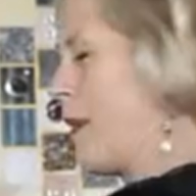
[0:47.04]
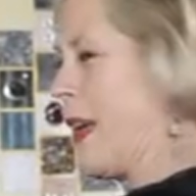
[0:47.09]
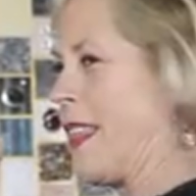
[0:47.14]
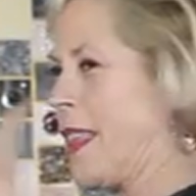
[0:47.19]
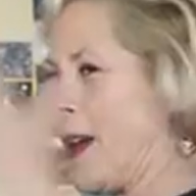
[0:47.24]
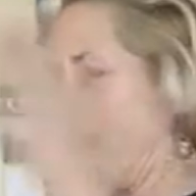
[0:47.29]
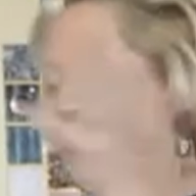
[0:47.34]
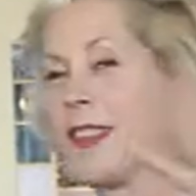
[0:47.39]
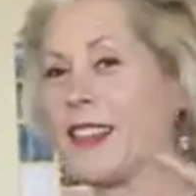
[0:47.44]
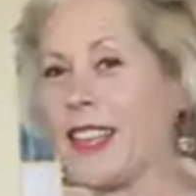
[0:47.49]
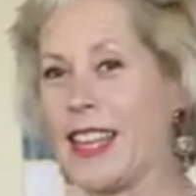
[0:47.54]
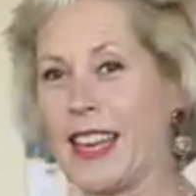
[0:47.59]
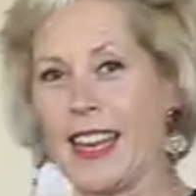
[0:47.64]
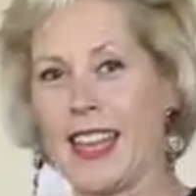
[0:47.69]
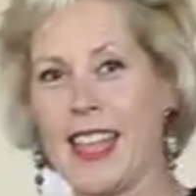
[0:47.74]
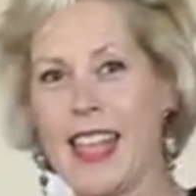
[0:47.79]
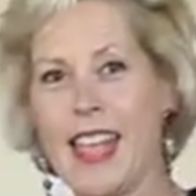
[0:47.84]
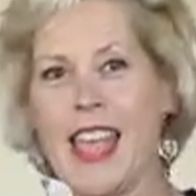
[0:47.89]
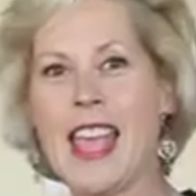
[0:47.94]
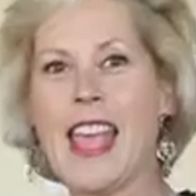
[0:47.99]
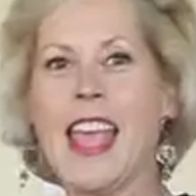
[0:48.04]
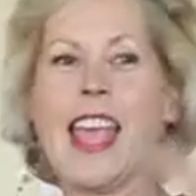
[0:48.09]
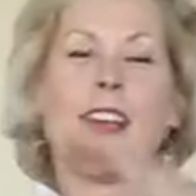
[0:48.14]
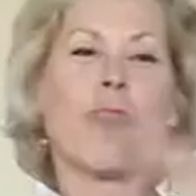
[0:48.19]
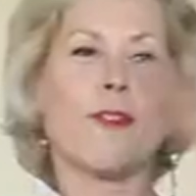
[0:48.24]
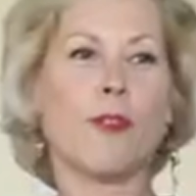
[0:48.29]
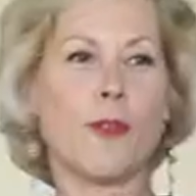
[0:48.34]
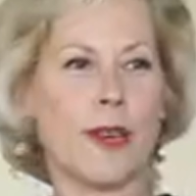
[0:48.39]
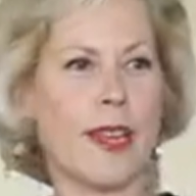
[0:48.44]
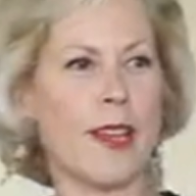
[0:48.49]
And that was it.
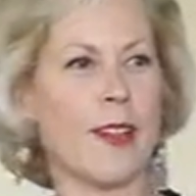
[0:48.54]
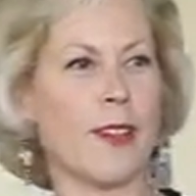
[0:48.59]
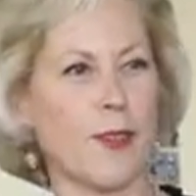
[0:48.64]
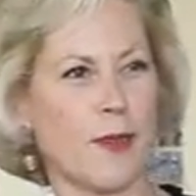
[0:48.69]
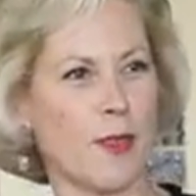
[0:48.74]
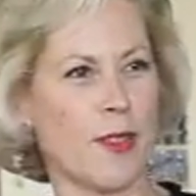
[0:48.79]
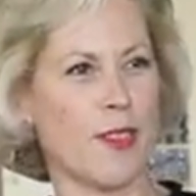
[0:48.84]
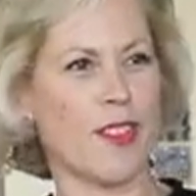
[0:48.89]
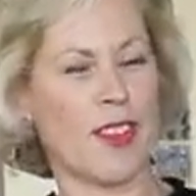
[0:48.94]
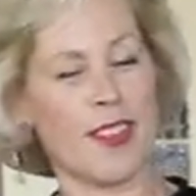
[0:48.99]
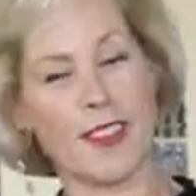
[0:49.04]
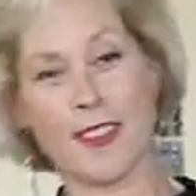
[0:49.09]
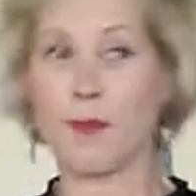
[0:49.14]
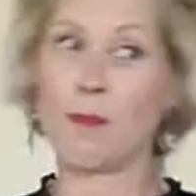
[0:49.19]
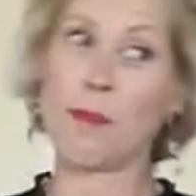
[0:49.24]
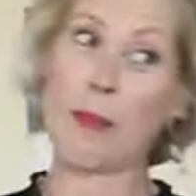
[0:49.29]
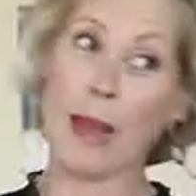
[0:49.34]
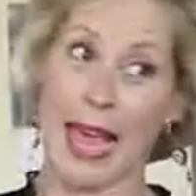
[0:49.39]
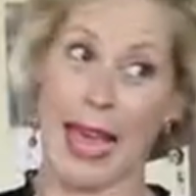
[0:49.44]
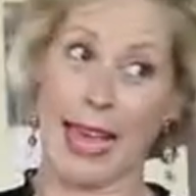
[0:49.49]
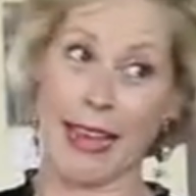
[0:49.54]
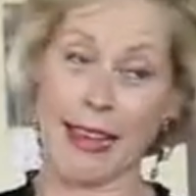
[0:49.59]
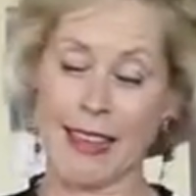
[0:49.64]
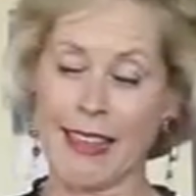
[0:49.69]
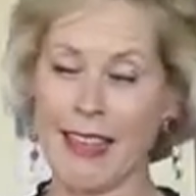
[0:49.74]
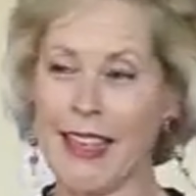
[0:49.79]
Everyone else was just in black,